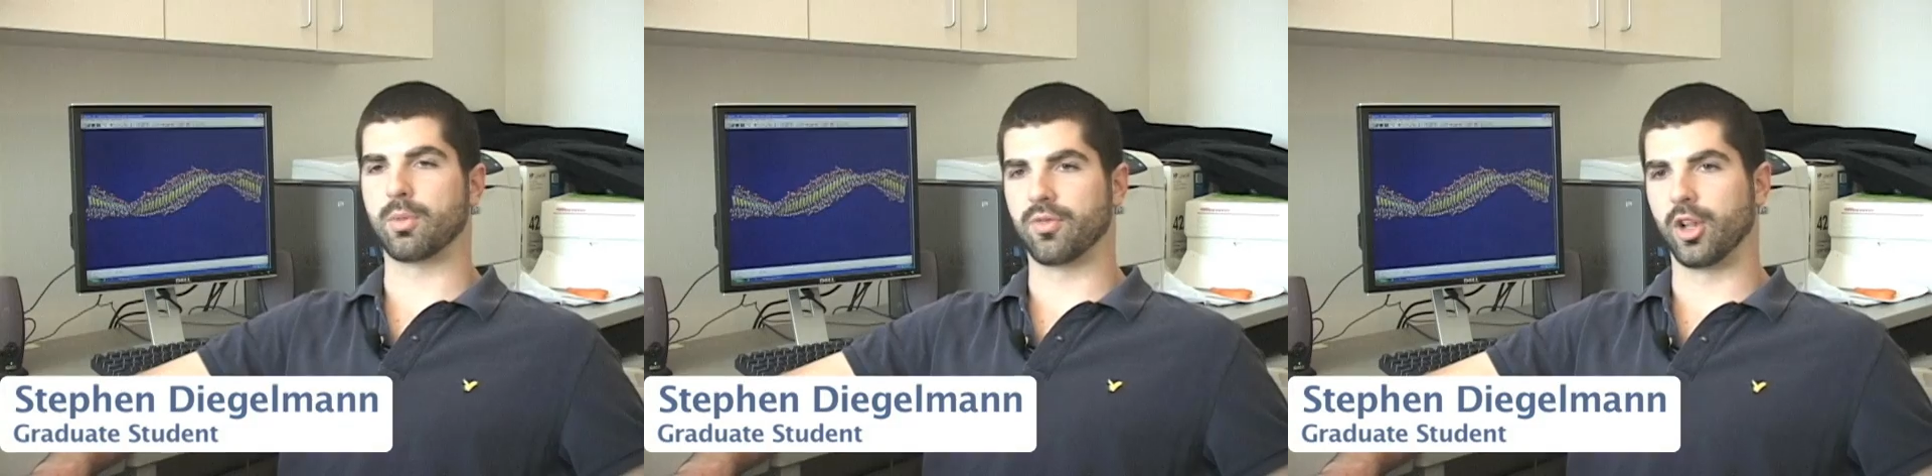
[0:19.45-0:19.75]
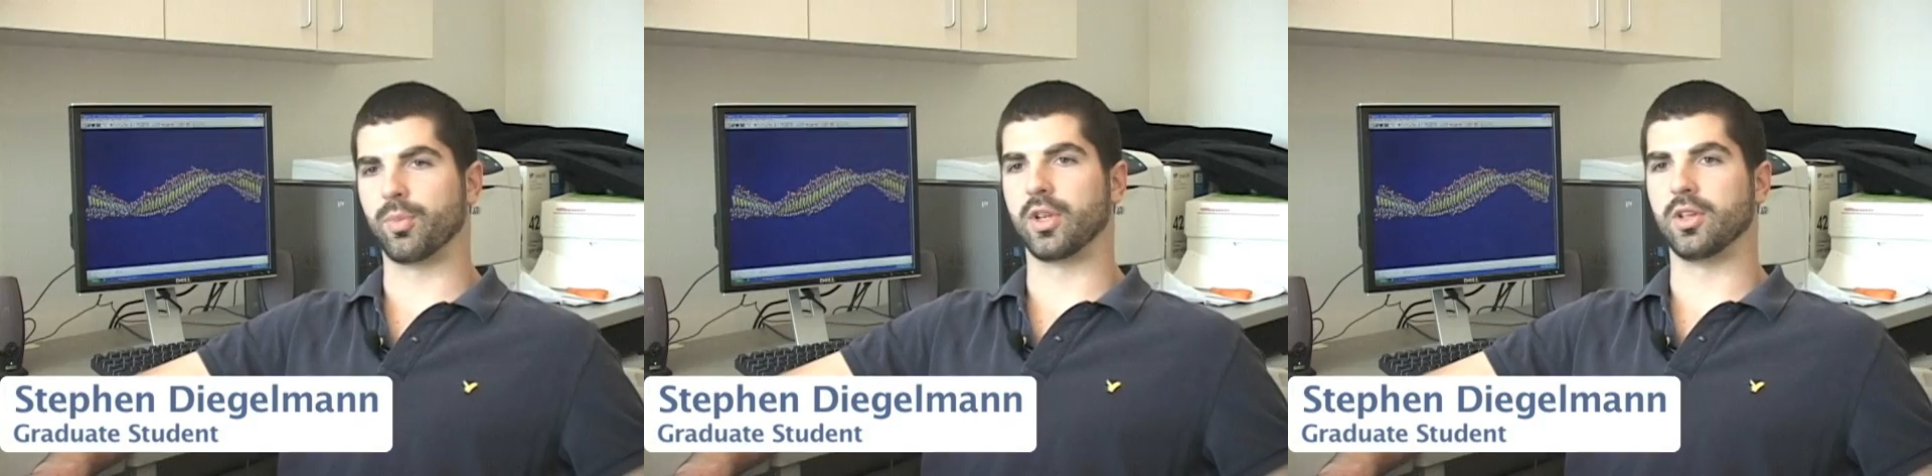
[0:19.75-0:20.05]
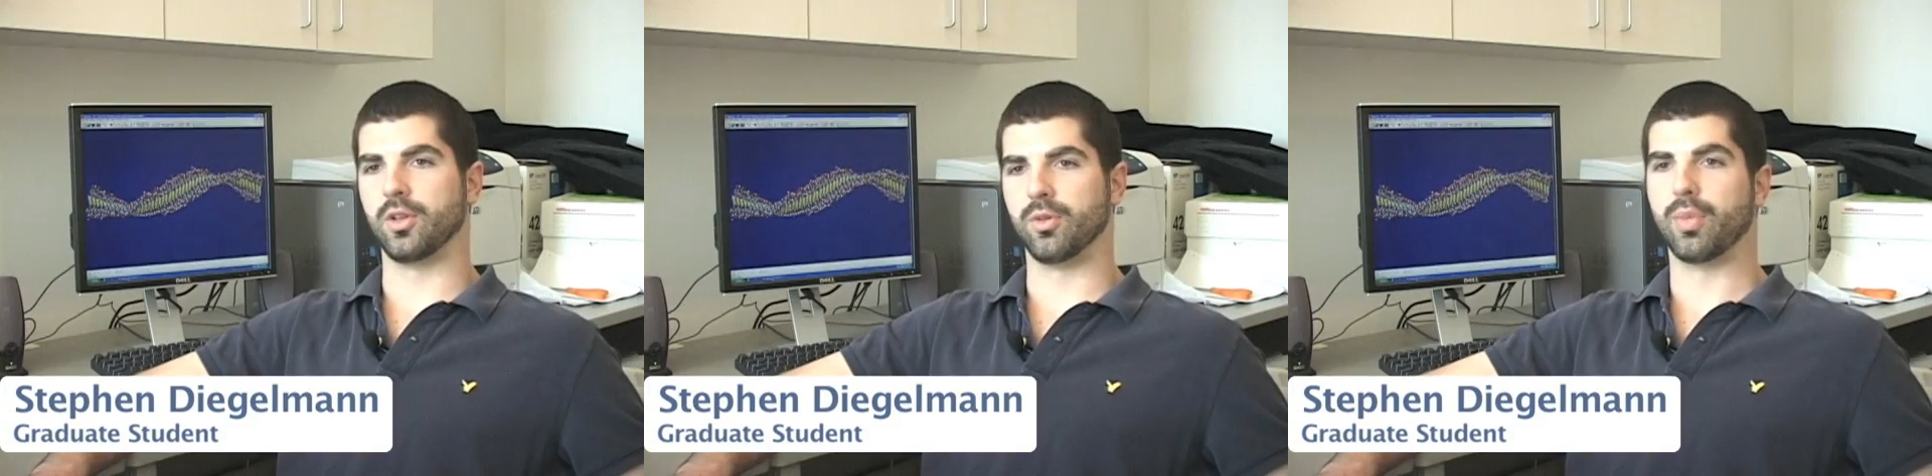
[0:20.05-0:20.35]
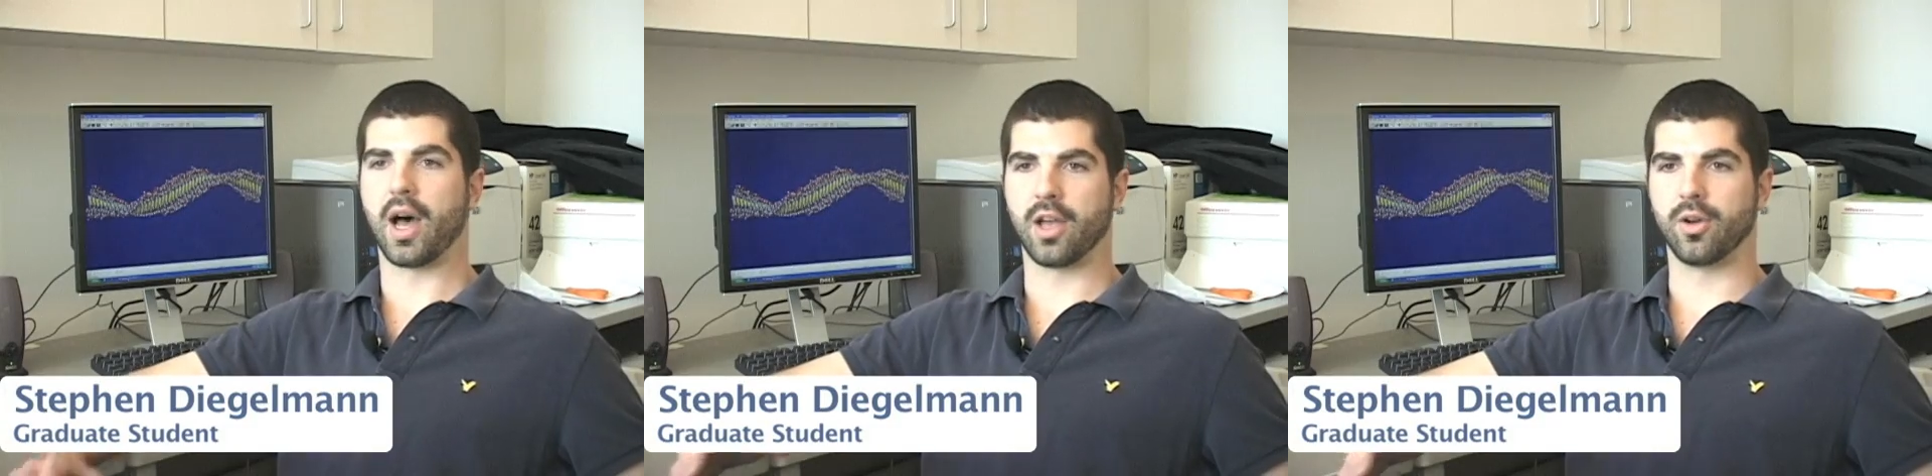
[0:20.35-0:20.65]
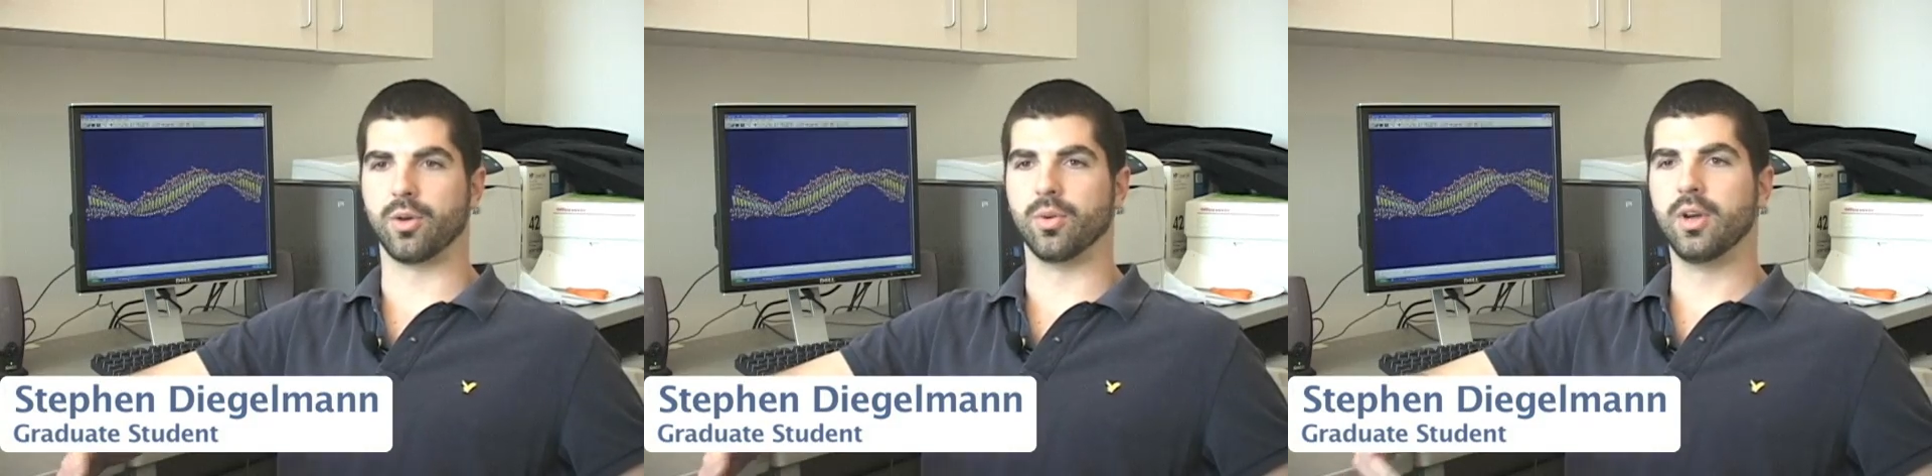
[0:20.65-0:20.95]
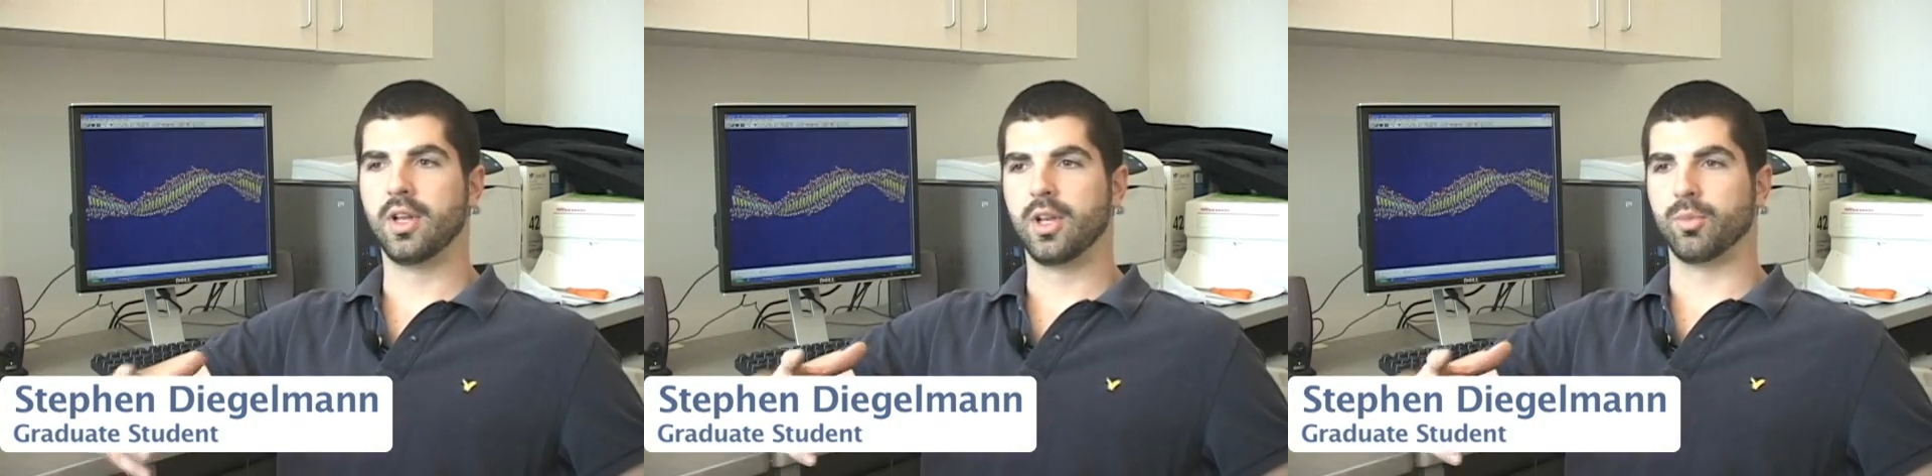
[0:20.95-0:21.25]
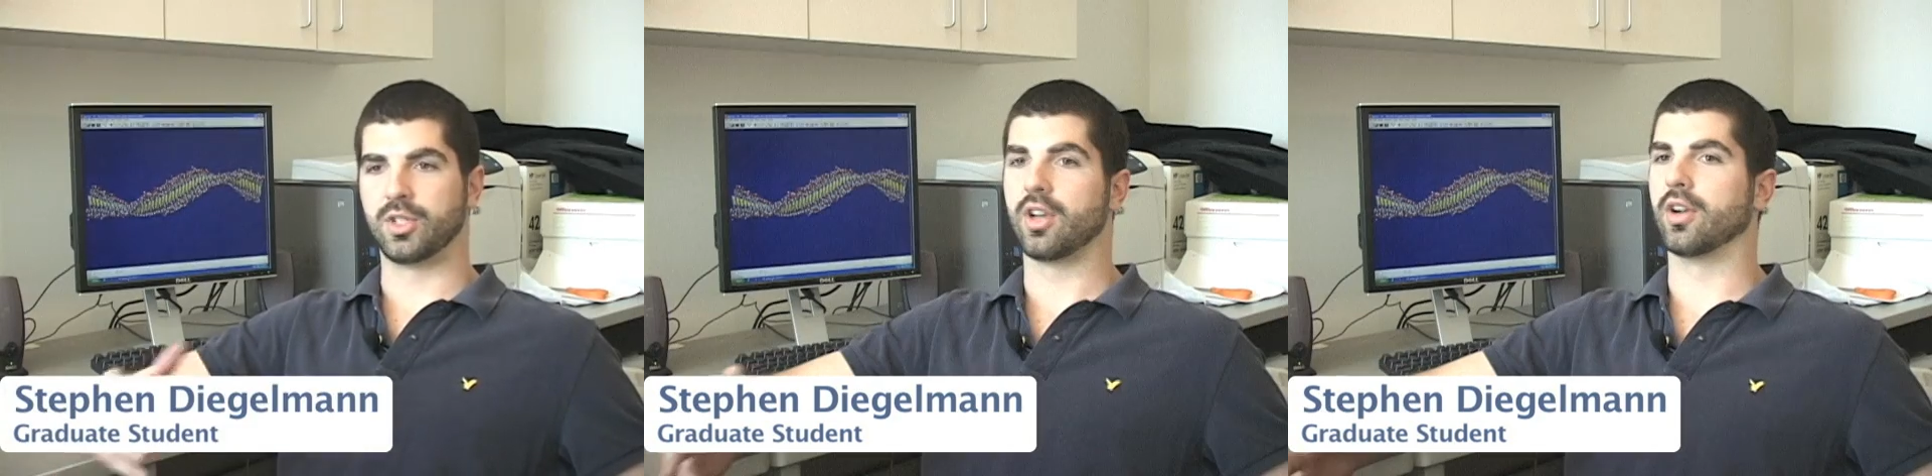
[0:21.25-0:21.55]
developing new
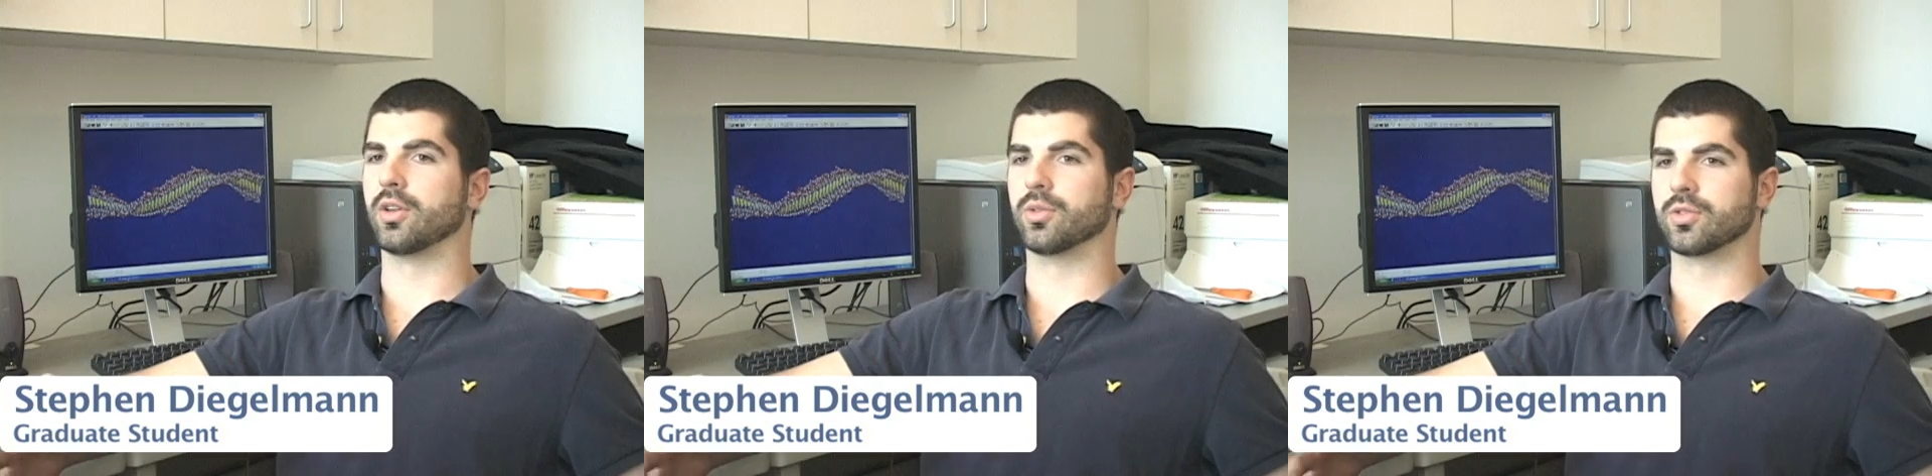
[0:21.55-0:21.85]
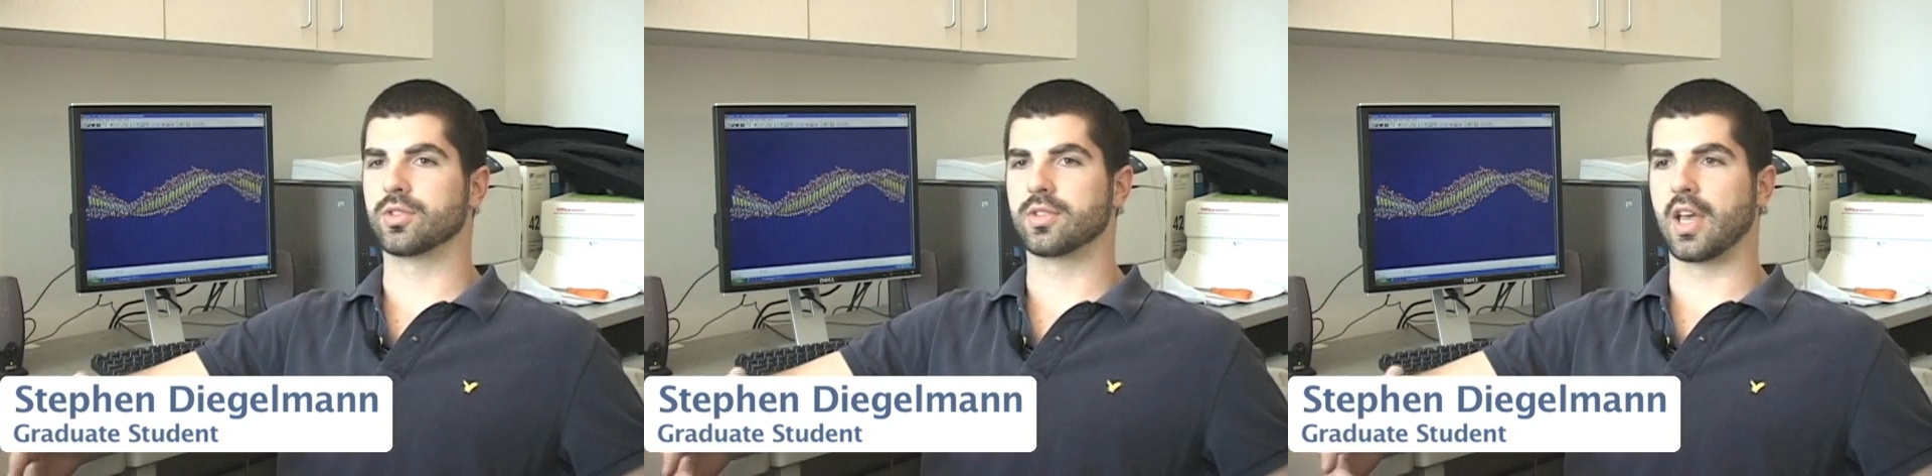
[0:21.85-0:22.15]
biomaterials